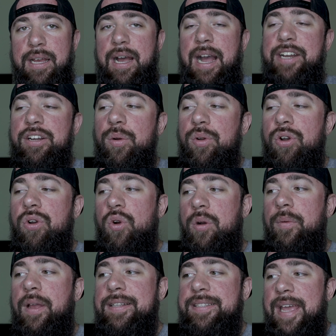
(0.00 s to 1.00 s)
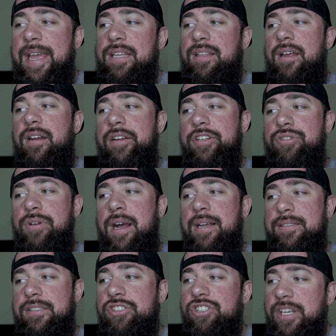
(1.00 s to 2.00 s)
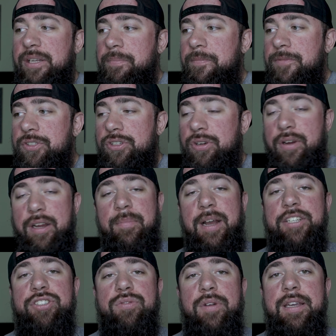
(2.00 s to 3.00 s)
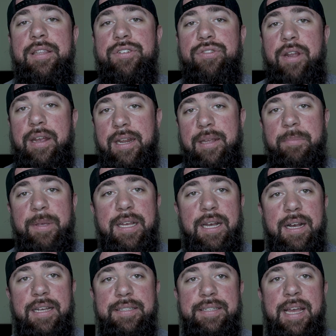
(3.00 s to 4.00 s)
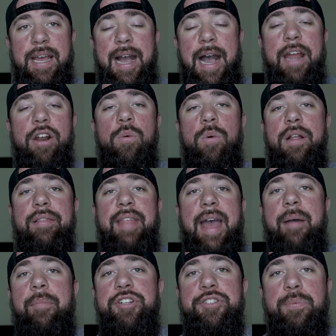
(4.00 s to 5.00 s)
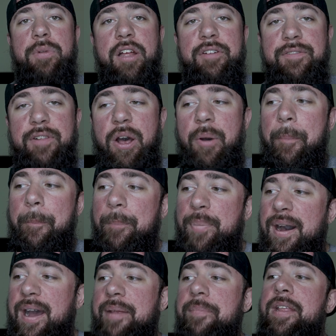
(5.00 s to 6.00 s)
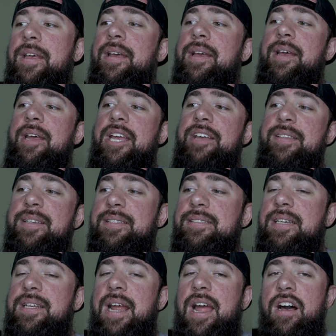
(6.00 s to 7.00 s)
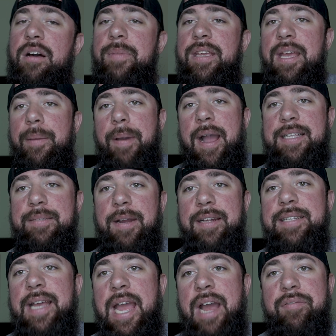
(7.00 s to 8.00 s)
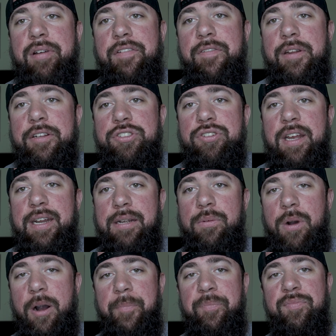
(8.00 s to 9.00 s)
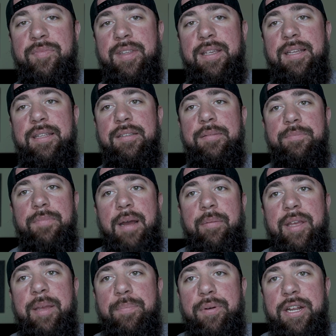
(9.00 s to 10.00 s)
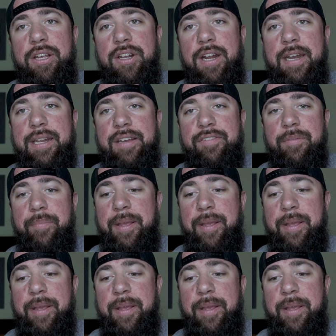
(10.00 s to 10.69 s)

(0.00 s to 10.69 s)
I don't normally take a lot of nitrosigine during my strength training because I don't want that much blood flow. But if this is going to help me get back to my day after I finish training, well, probably a pretty good idea for